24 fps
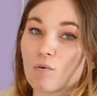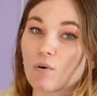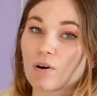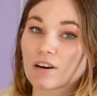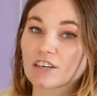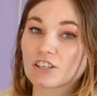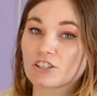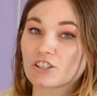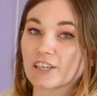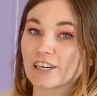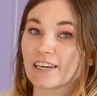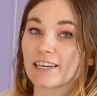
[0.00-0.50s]
you want
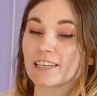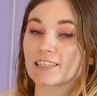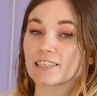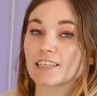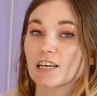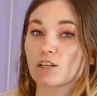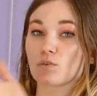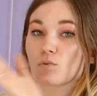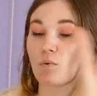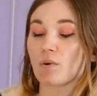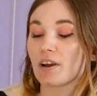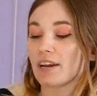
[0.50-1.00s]
a chance
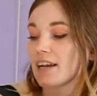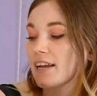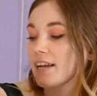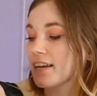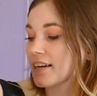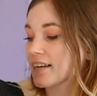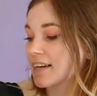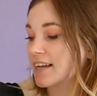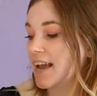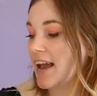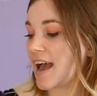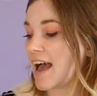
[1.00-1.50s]
at winning
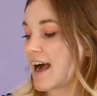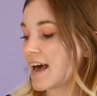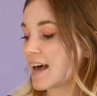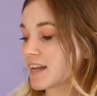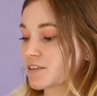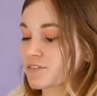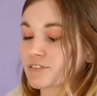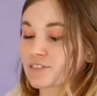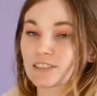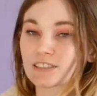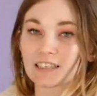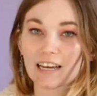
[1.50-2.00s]
the
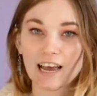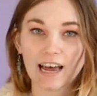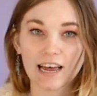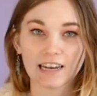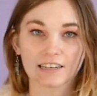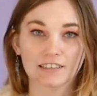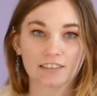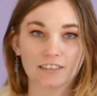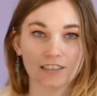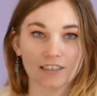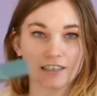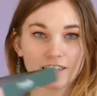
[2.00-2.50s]
advent
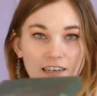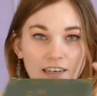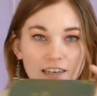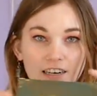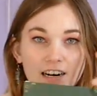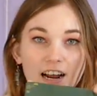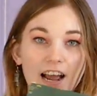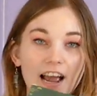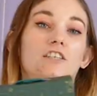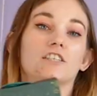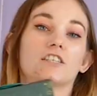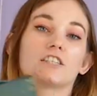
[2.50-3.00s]

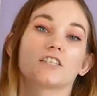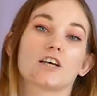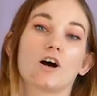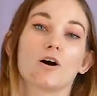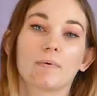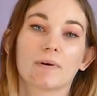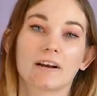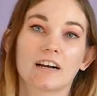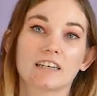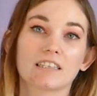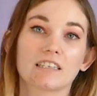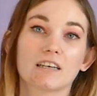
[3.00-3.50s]
calendar, so
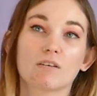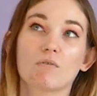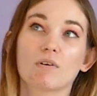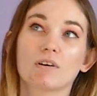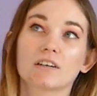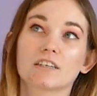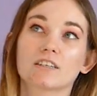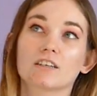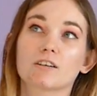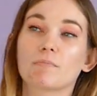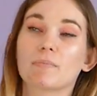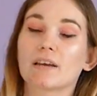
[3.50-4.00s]
because I
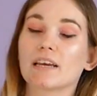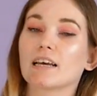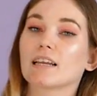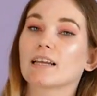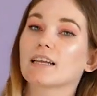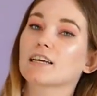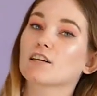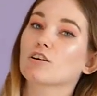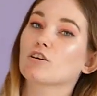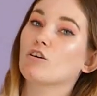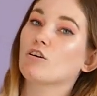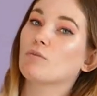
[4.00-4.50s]
wanted to be a
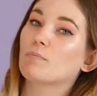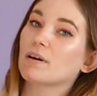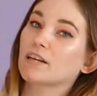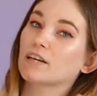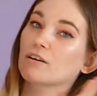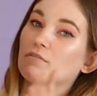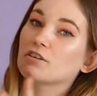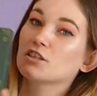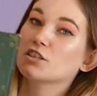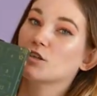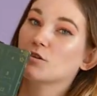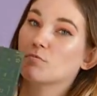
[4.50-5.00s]
little bit
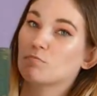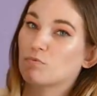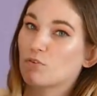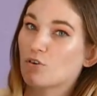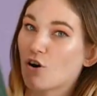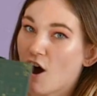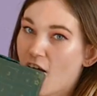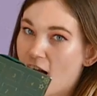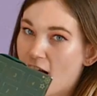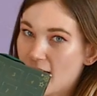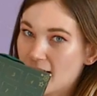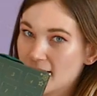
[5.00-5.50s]
of a
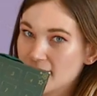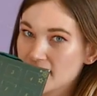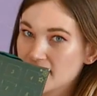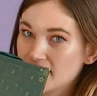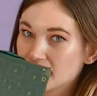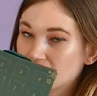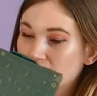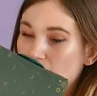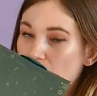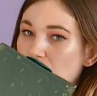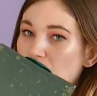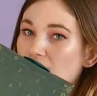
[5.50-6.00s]

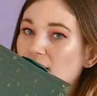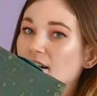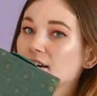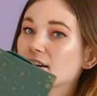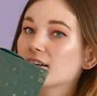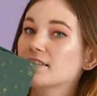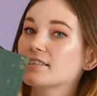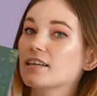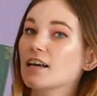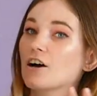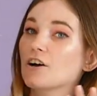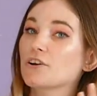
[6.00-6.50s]
surprise, I'm not
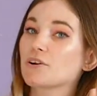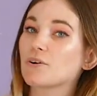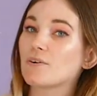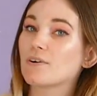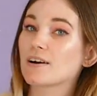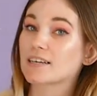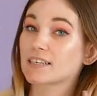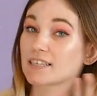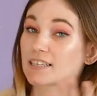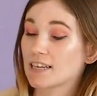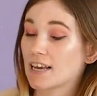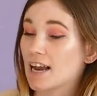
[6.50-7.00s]
gonna tell you
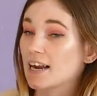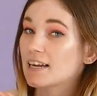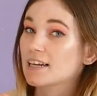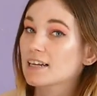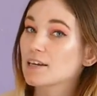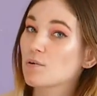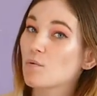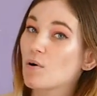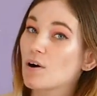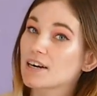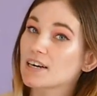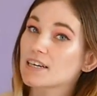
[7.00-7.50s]

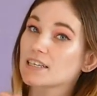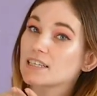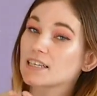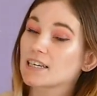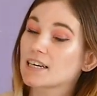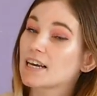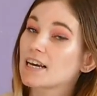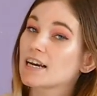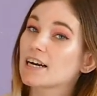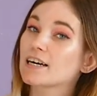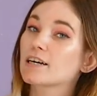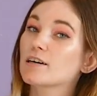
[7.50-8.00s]
exactly what is
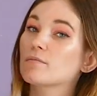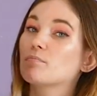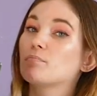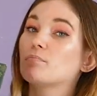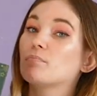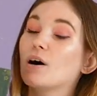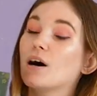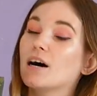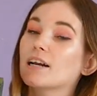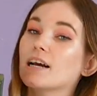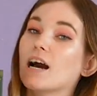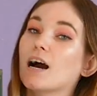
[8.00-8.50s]
in here,
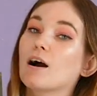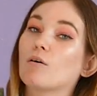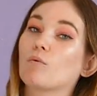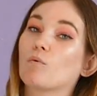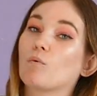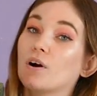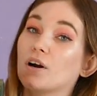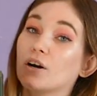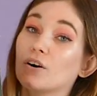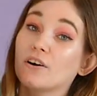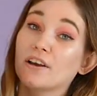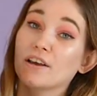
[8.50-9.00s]
but I
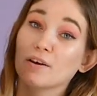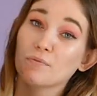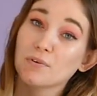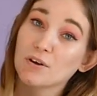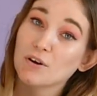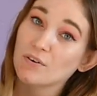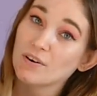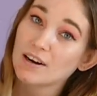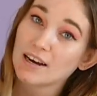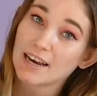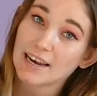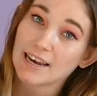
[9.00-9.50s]
will give
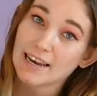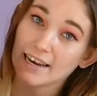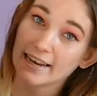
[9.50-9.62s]
you a